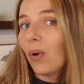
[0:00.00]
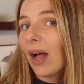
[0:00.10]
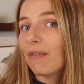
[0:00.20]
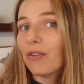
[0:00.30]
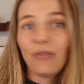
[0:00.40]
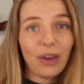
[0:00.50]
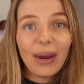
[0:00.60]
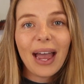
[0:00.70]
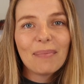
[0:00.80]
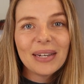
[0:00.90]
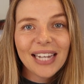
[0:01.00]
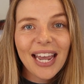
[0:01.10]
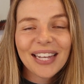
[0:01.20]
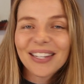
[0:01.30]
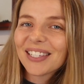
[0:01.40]
all have a very happy
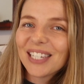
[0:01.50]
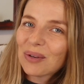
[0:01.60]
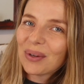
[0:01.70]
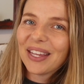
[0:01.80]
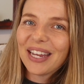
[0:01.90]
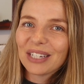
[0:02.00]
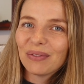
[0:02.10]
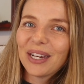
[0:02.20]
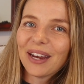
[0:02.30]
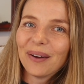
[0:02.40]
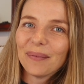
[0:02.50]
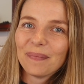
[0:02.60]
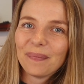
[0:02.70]
day and I'll see you in the next video.